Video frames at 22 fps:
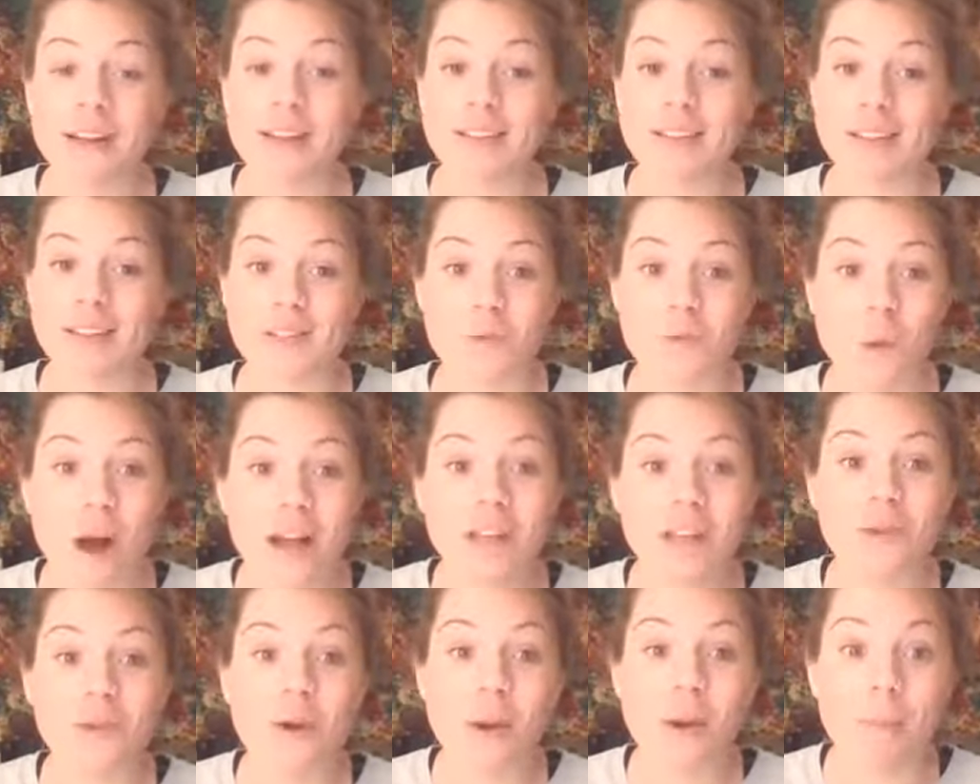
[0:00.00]
That's why
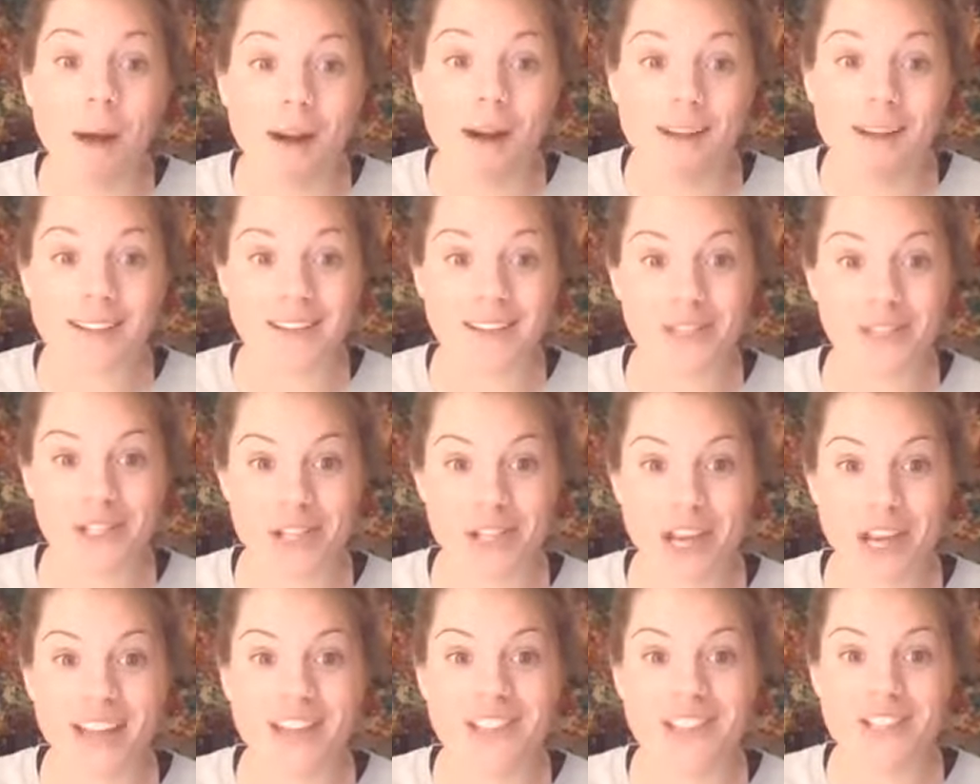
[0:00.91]
you are part of the
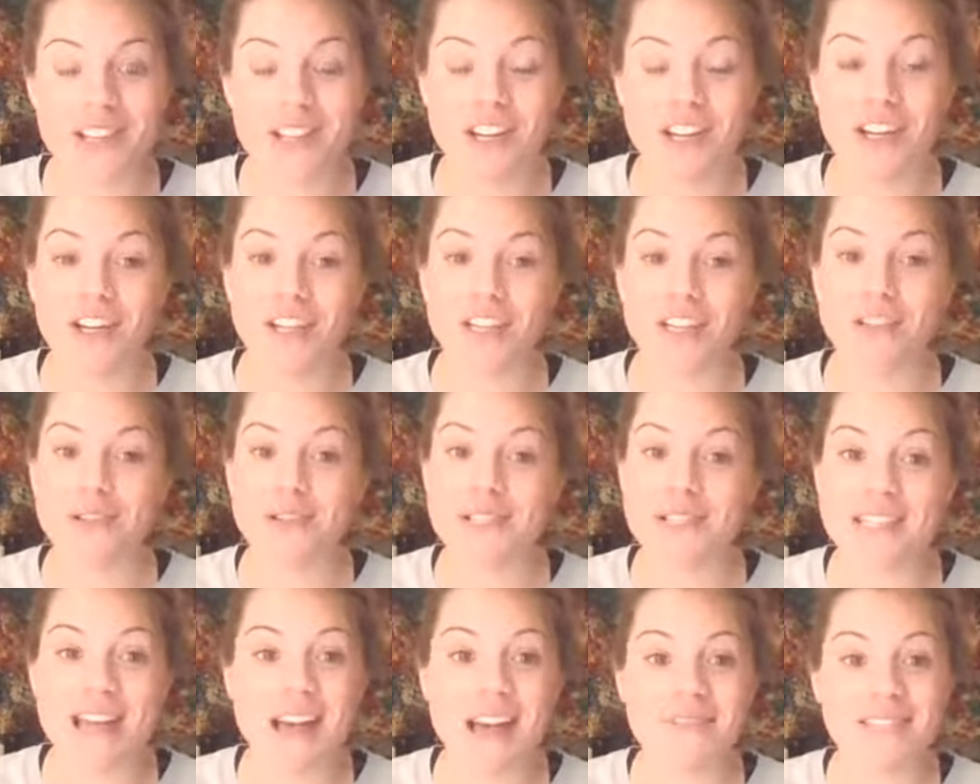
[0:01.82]
change. You
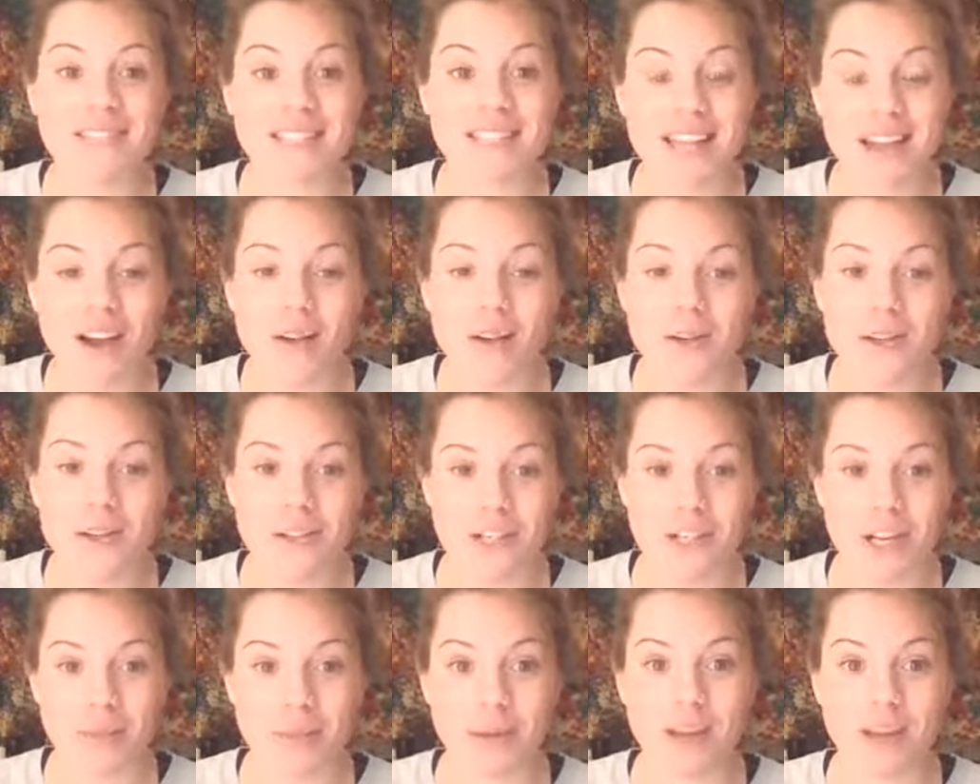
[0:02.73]
just have to take
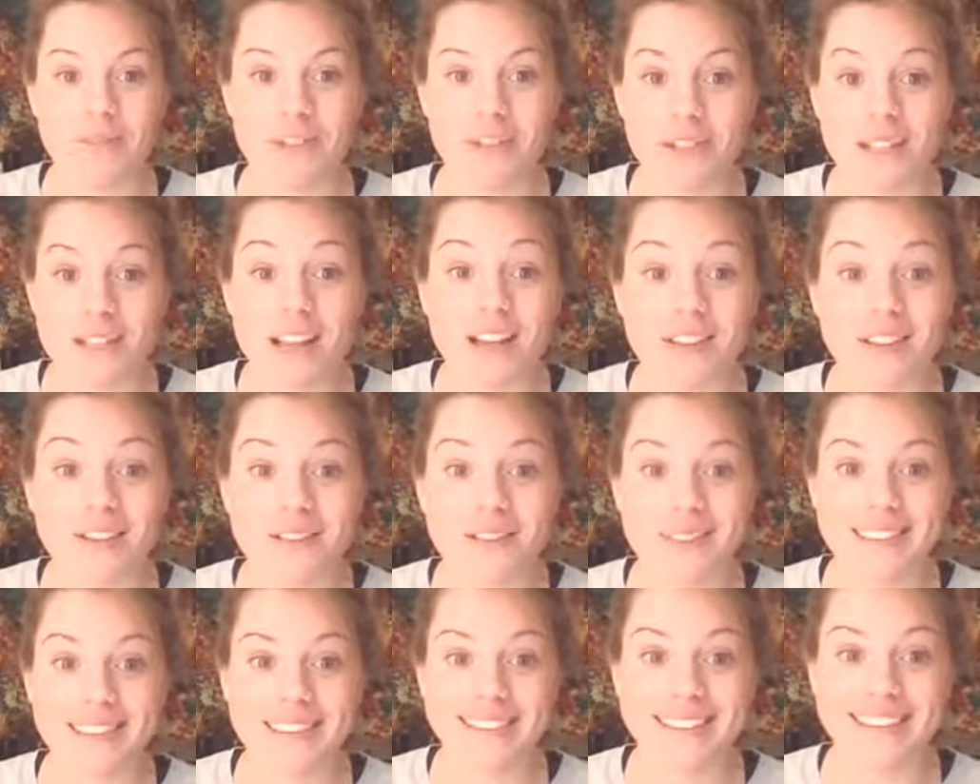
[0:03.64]
ownership of yourself
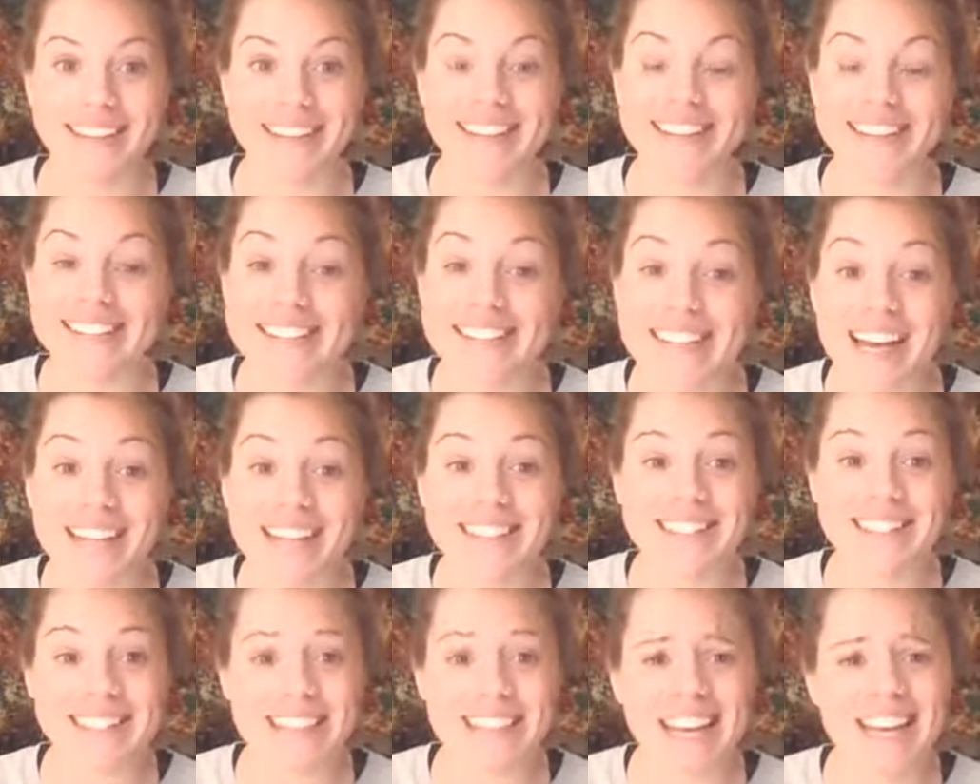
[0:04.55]
and decide
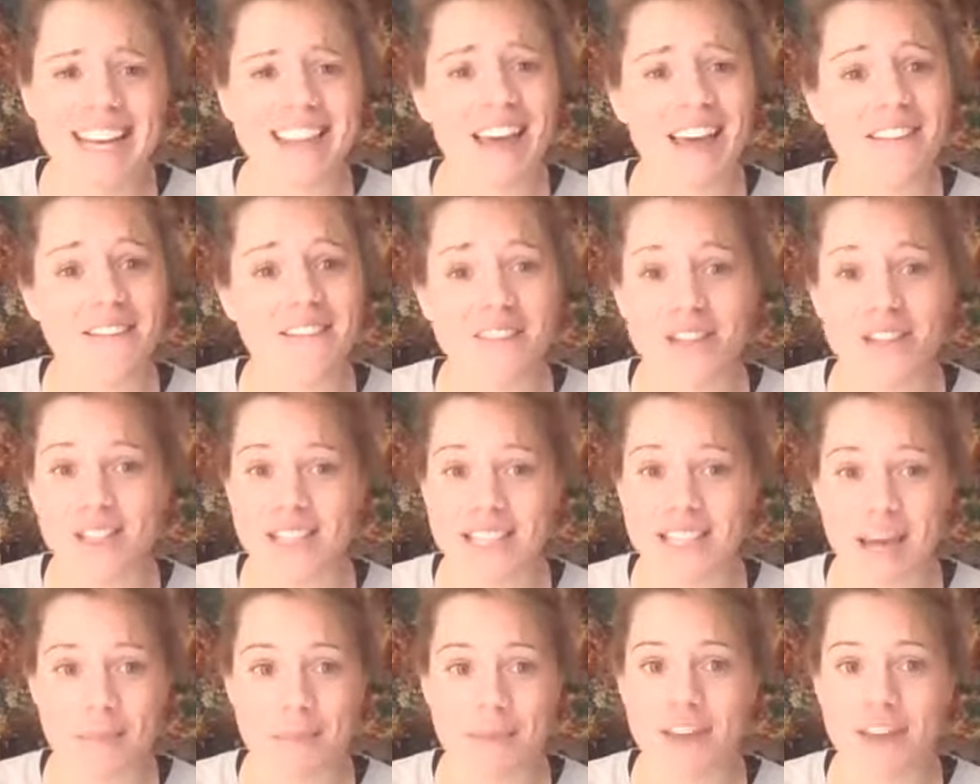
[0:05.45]
to take that first
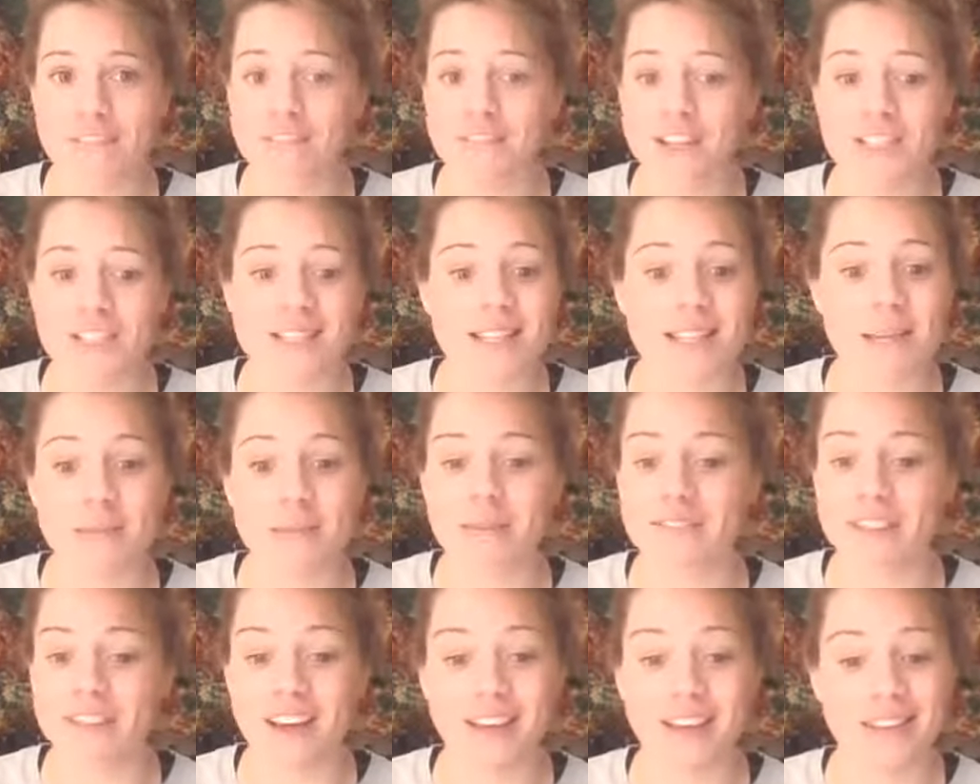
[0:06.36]
step, that first leap of
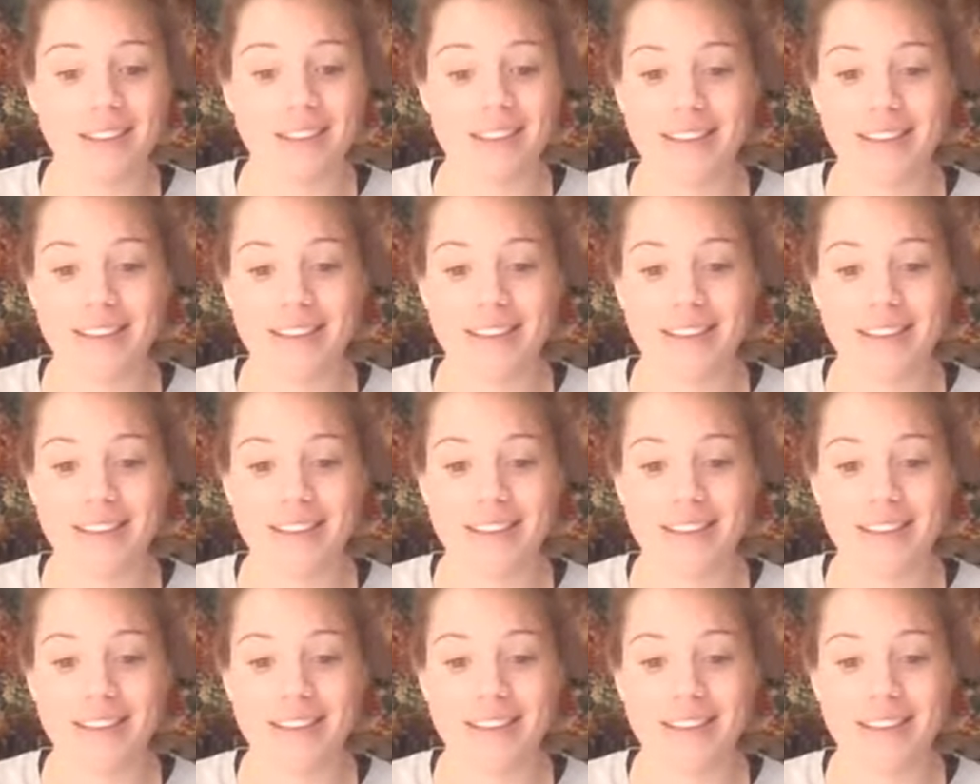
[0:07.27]
faith.